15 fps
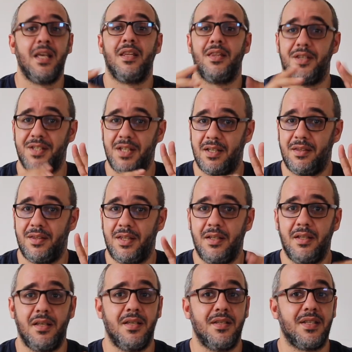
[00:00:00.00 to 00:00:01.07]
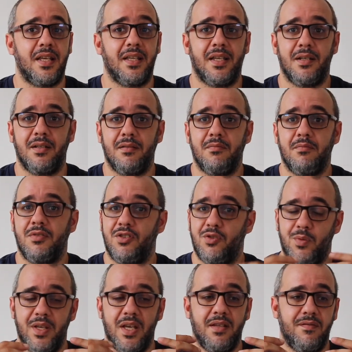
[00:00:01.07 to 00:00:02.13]
The second thing is I can
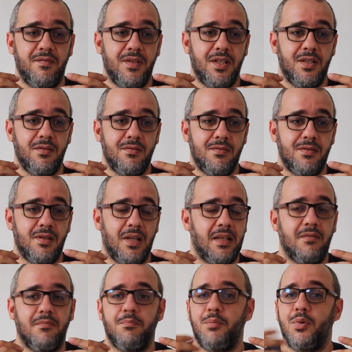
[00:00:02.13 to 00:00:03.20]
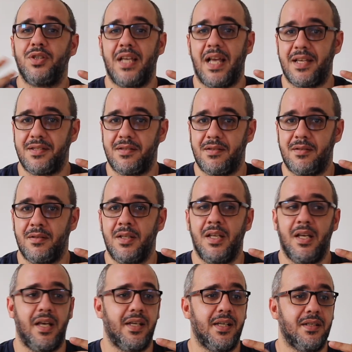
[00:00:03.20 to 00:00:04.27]
create videos like podcasts.
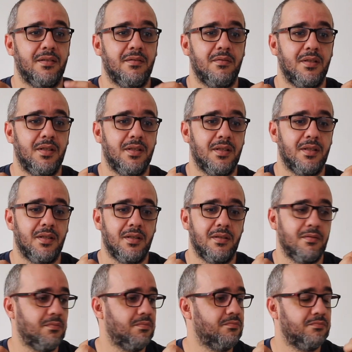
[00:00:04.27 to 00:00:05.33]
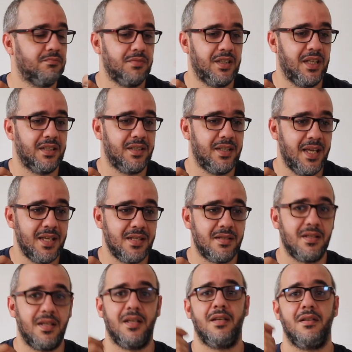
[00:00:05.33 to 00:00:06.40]
I can get guests
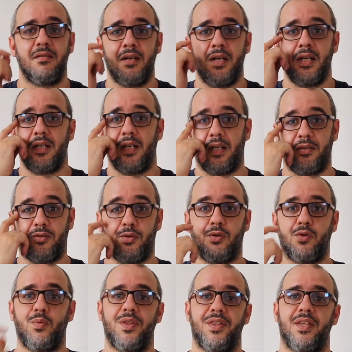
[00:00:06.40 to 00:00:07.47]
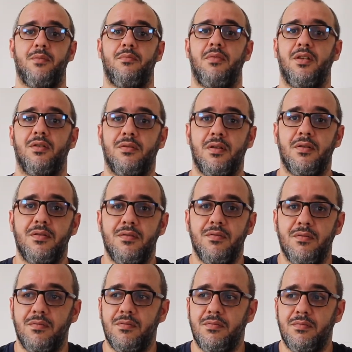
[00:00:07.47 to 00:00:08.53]
here and talk with them in order
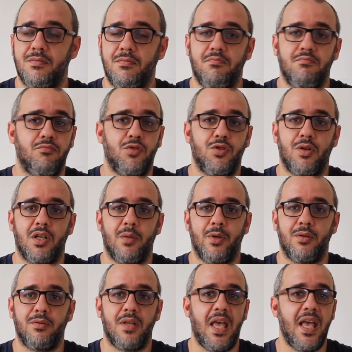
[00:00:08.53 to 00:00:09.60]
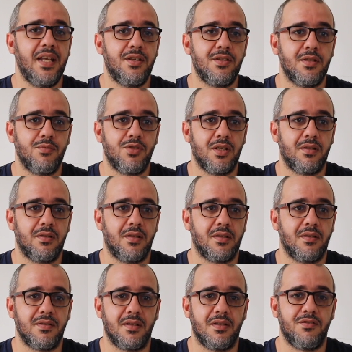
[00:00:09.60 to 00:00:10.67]
to talk about any subject that
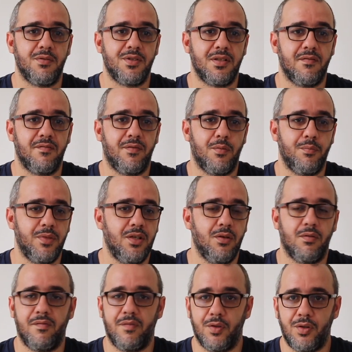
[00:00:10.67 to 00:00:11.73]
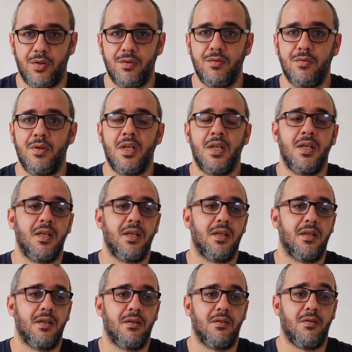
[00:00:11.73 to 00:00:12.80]
is interesting for me or for you
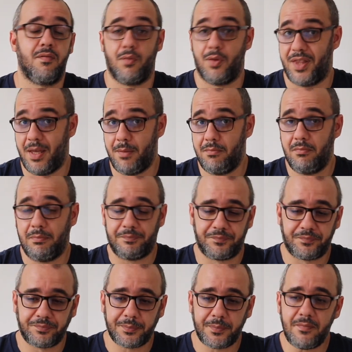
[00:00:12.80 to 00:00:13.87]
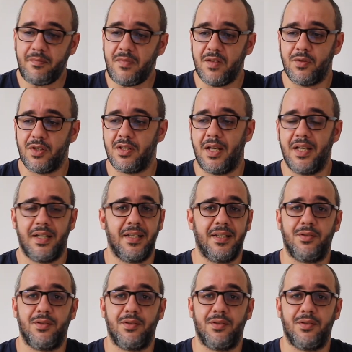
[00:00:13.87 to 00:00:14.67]
or for them. I can